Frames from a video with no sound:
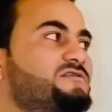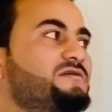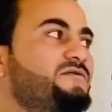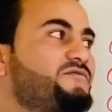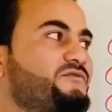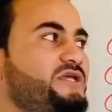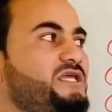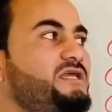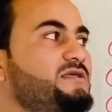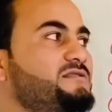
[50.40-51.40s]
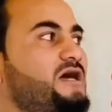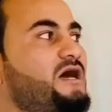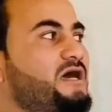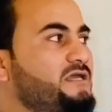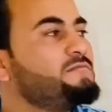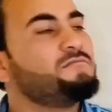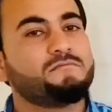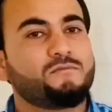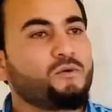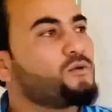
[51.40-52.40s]
free time
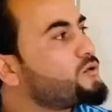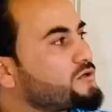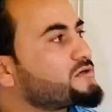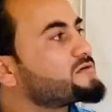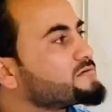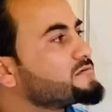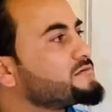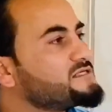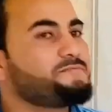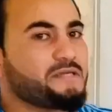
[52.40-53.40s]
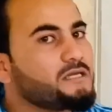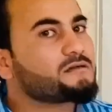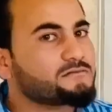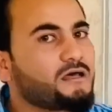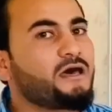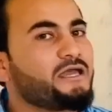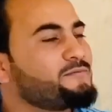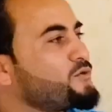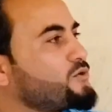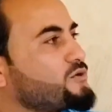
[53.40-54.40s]
or spare time
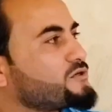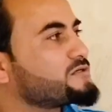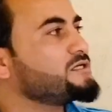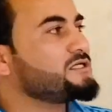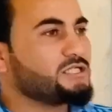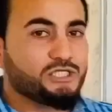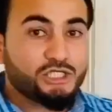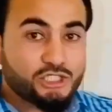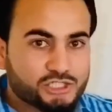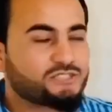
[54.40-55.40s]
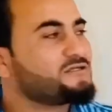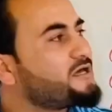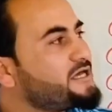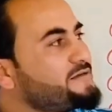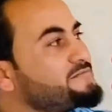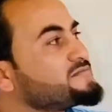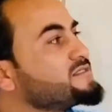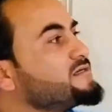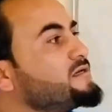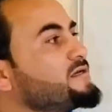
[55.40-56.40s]
or leisure time
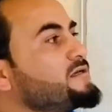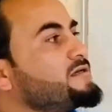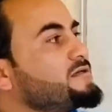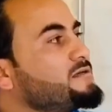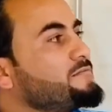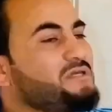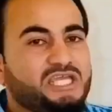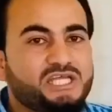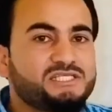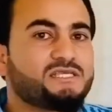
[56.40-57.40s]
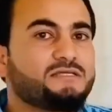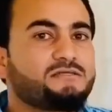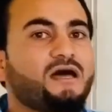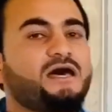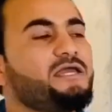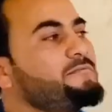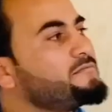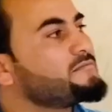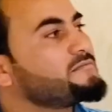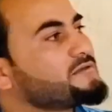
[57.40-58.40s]
means time
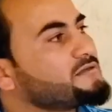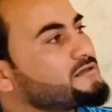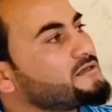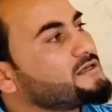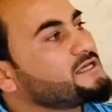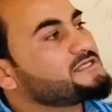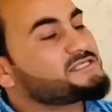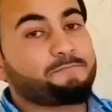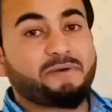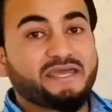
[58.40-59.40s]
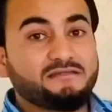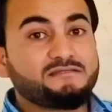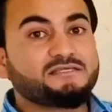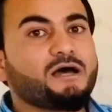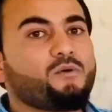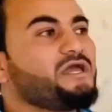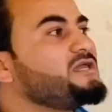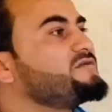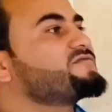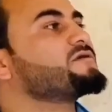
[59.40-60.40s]
spent away
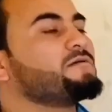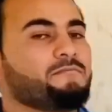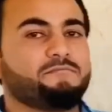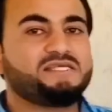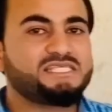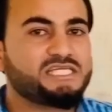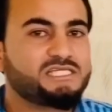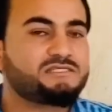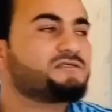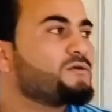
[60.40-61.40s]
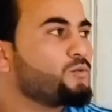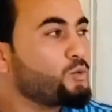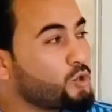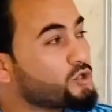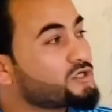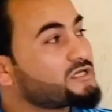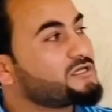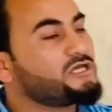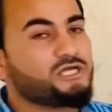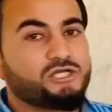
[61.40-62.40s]
from business, work,
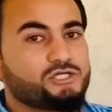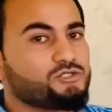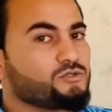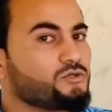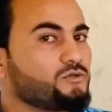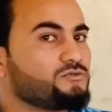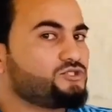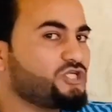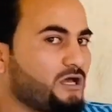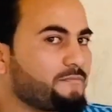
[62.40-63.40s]
job